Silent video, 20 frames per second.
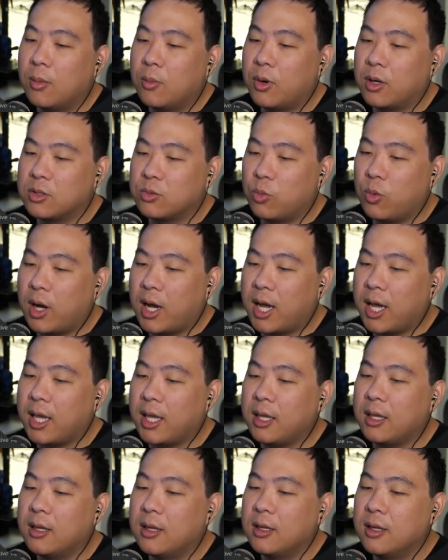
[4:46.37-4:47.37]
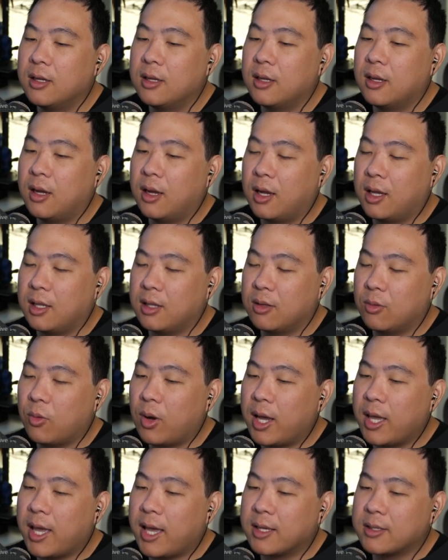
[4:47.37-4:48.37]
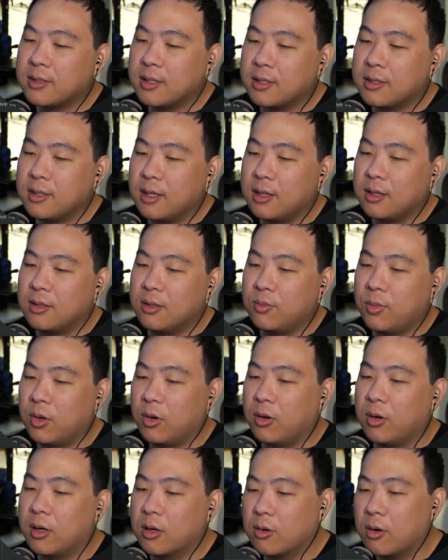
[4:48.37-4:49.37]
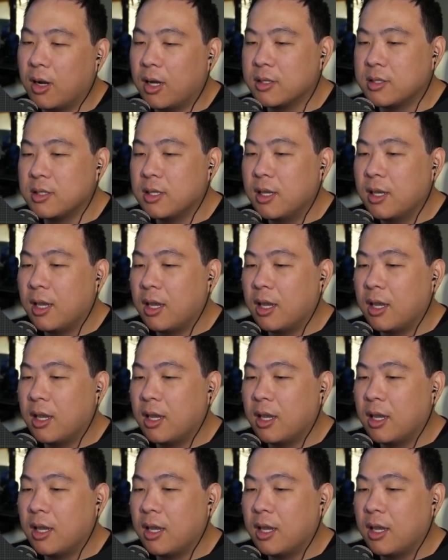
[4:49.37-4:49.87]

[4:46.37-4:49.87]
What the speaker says: press Y in the Y axis and to mirror it across.